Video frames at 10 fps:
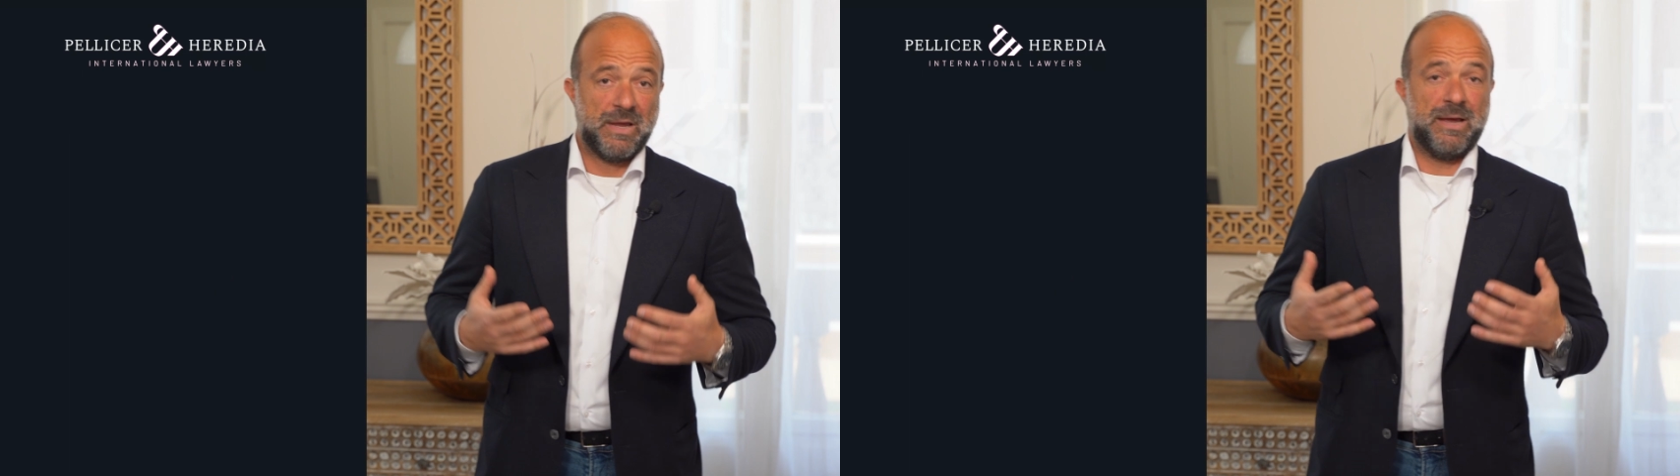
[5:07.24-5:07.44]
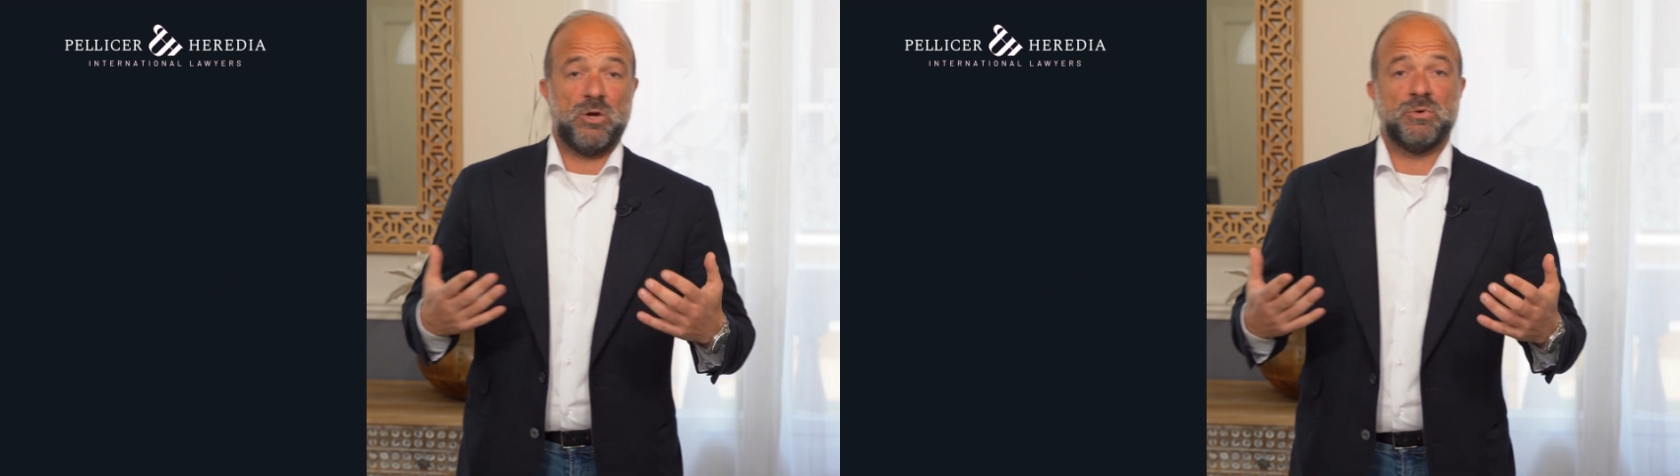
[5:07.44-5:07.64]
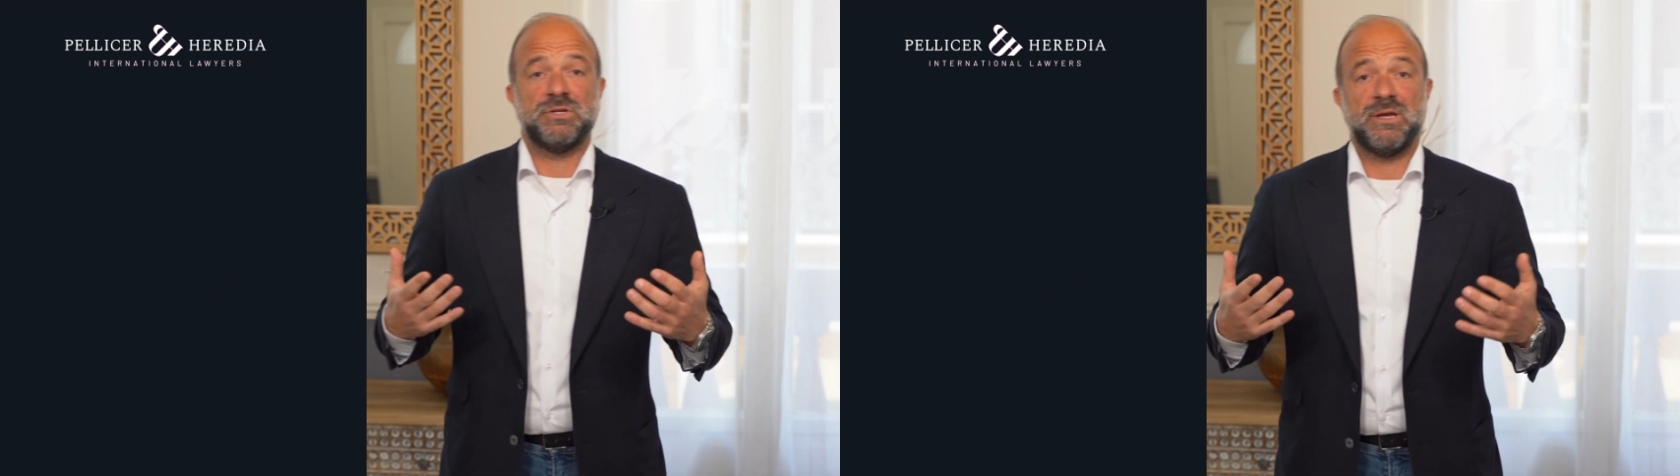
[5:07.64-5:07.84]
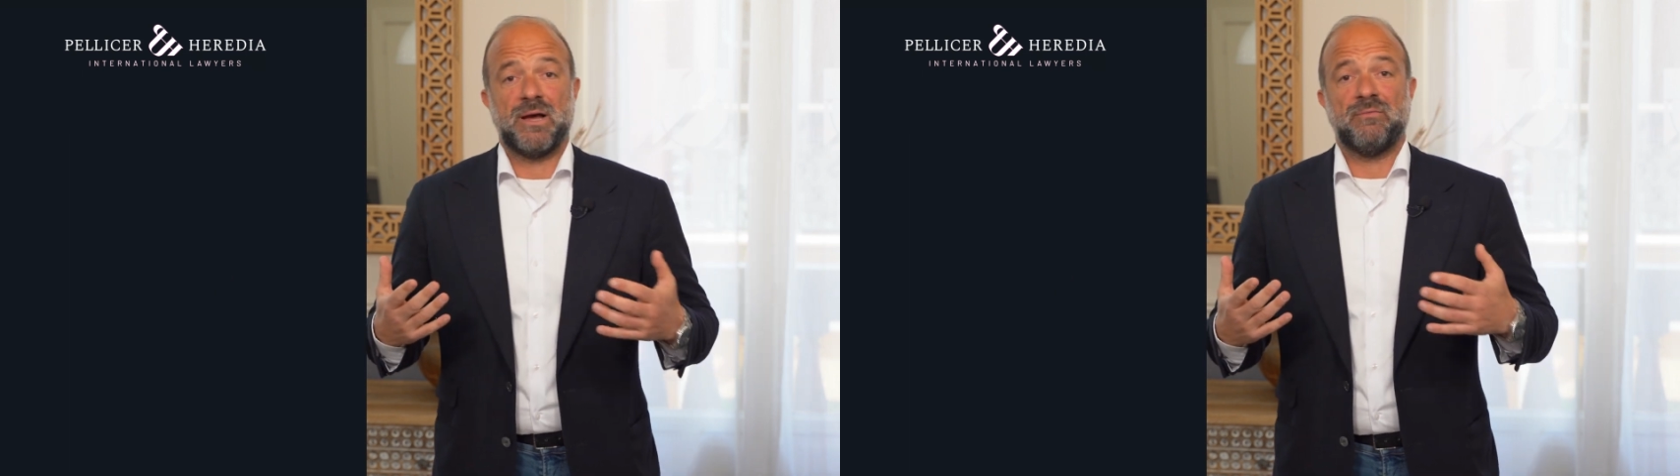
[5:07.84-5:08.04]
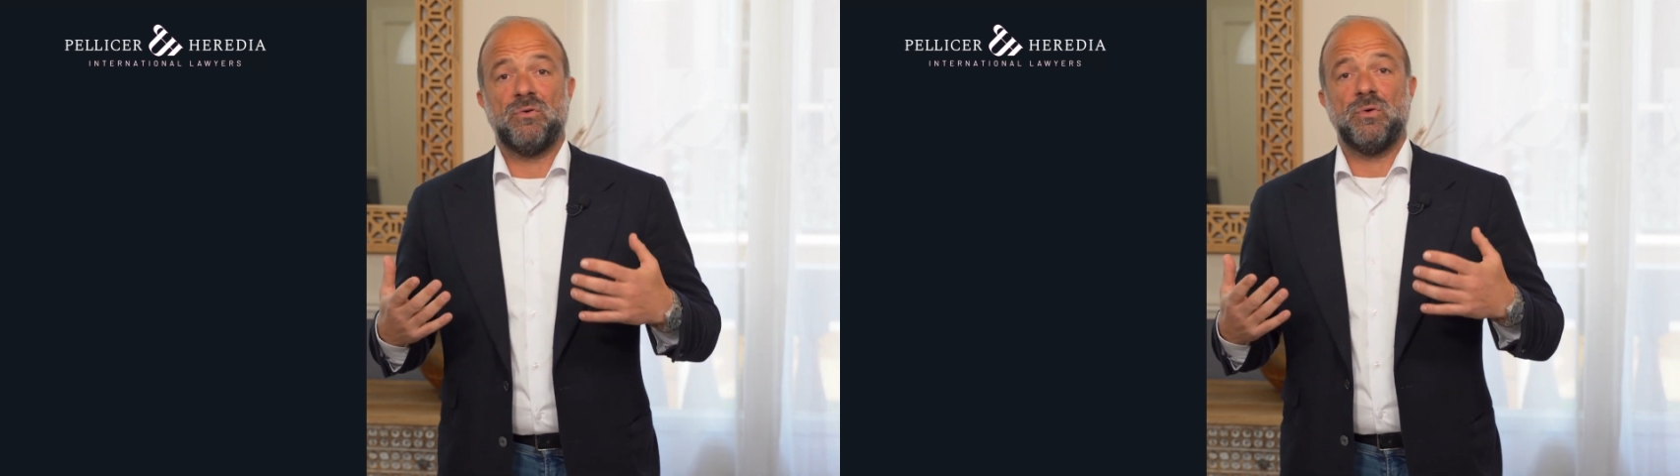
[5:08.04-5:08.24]
And obviously
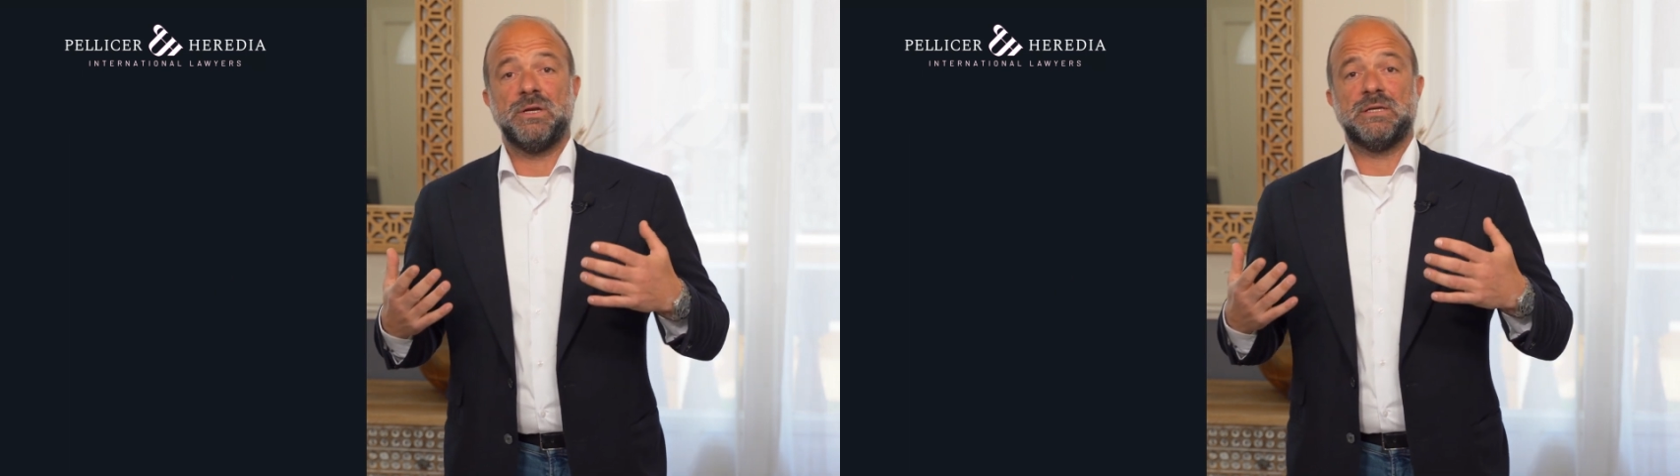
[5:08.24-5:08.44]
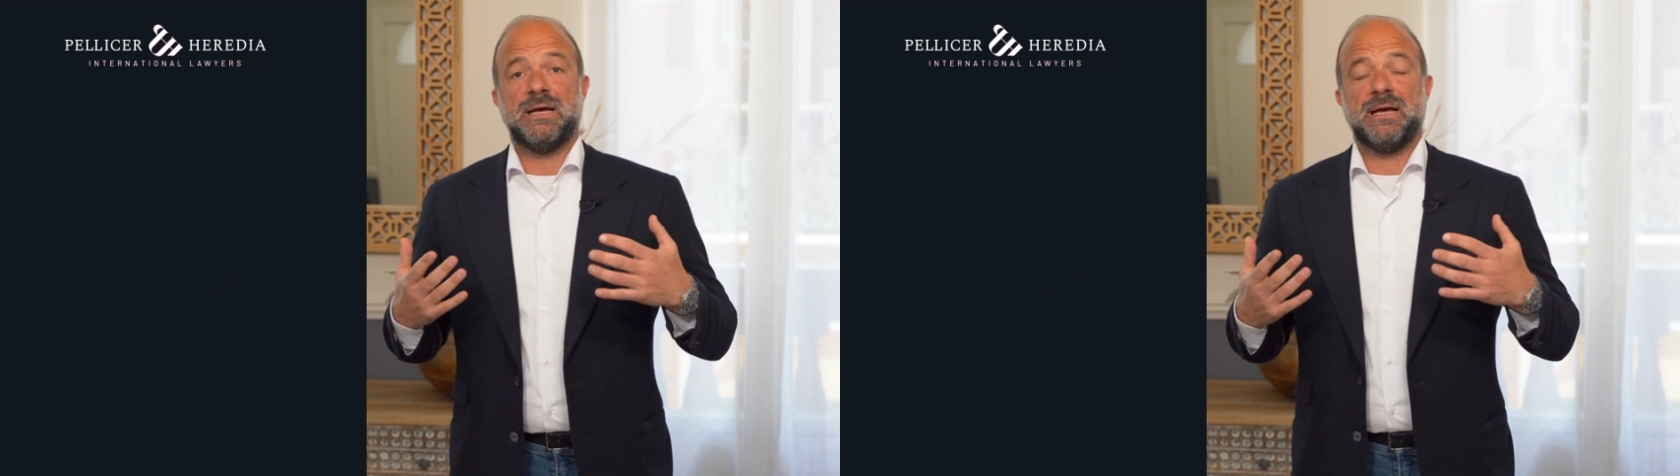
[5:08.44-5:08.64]
avoid